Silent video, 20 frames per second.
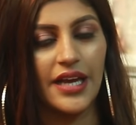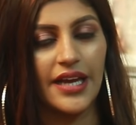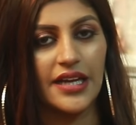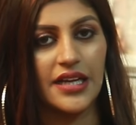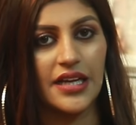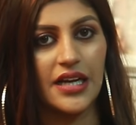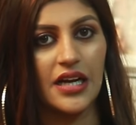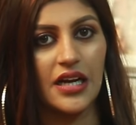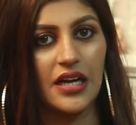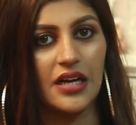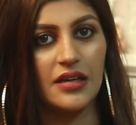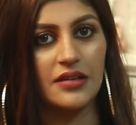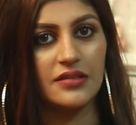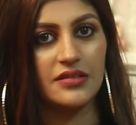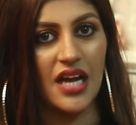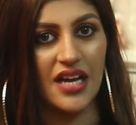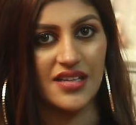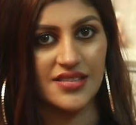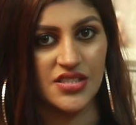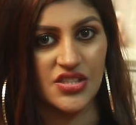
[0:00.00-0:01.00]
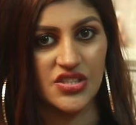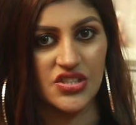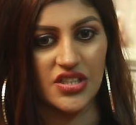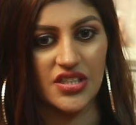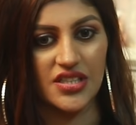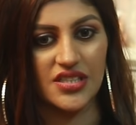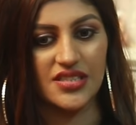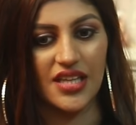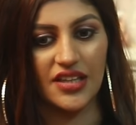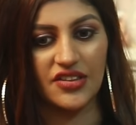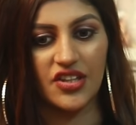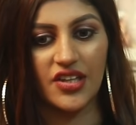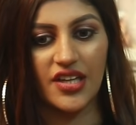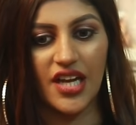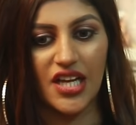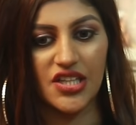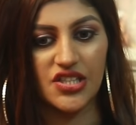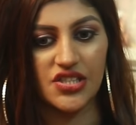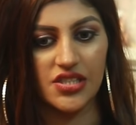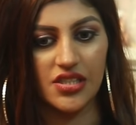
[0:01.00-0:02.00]
like Nasir sir,
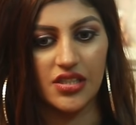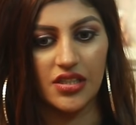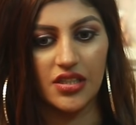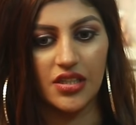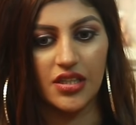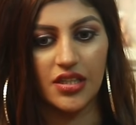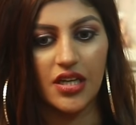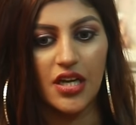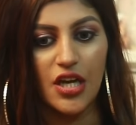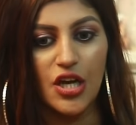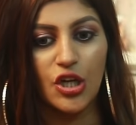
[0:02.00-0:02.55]
Satyaraj sir.